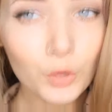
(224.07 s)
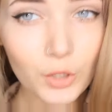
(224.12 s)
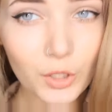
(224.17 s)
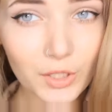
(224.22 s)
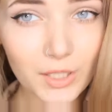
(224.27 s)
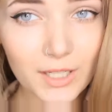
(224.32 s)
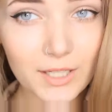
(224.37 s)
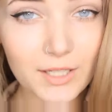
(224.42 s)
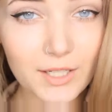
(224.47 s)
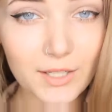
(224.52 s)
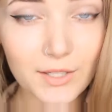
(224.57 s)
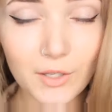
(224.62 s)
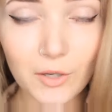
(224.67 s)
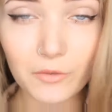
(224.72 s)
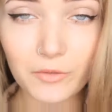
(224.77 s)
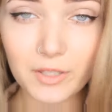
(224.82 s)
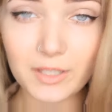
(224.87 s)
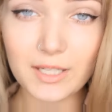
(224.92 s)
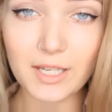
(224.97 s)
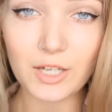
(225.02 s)
All you need to
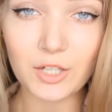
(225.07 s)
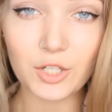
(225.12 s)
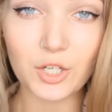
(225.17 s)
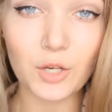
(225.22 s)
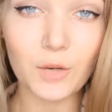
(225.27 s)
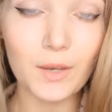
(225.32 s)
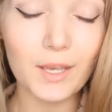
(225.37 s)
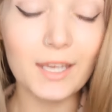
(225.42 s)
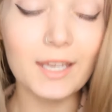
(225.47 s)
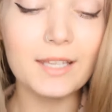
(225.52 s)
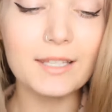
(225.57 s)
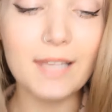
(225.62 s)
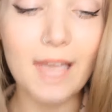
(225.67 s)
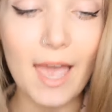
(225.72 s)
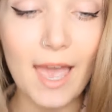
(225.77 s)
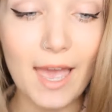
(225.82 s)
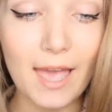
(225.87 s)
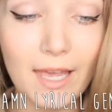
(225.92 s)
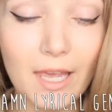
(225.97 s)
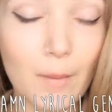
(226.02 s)
solve this issue is
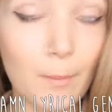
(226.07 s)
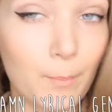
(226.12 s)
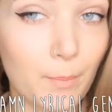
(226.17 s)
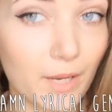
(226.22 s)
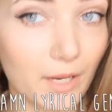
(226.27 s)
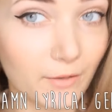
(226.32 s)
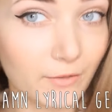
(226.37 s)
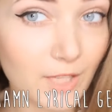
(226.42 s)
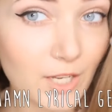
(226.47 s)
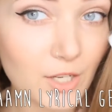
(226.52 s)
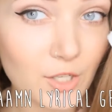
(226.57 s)
a bit of